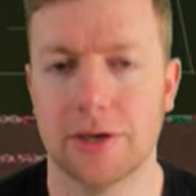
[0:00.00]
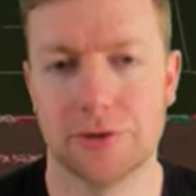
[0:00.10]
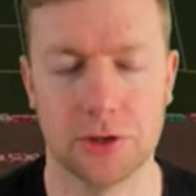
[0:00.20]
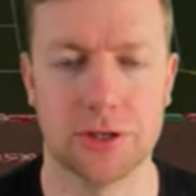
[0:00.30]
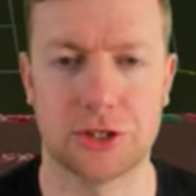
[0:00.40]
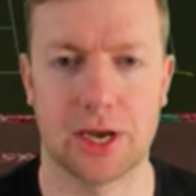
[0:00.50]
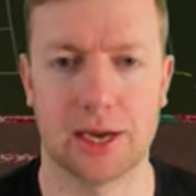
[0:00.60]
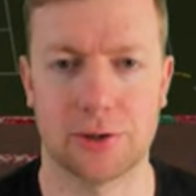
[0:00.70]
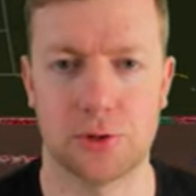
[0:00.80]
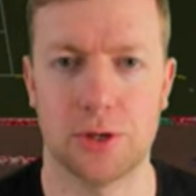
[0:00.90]
to the
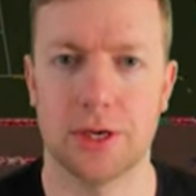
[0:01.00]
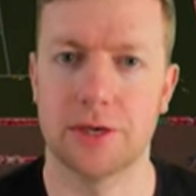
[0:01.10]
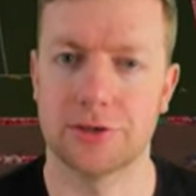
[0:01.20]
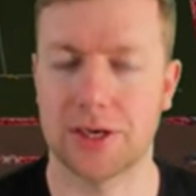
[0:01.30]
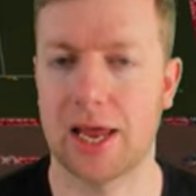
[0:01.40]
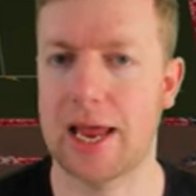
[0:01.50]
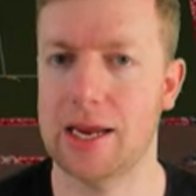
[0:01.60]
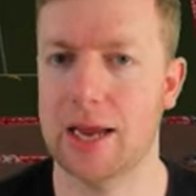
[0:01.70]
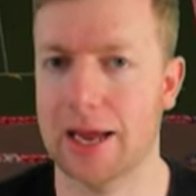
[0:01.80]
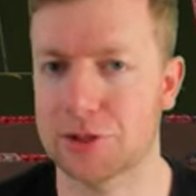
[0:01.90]
channel.
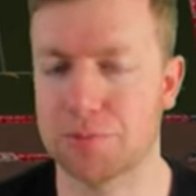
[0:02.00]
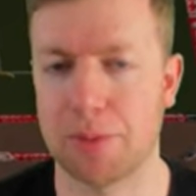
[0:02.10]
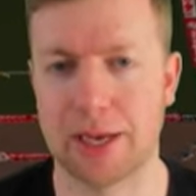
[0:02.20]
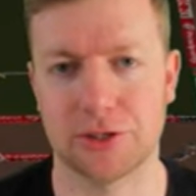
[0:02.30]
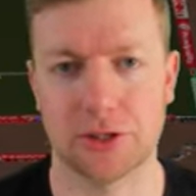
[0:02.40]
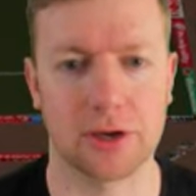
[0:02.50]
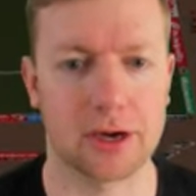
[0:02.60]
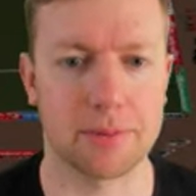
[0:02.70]
Today, as mentioned, I'm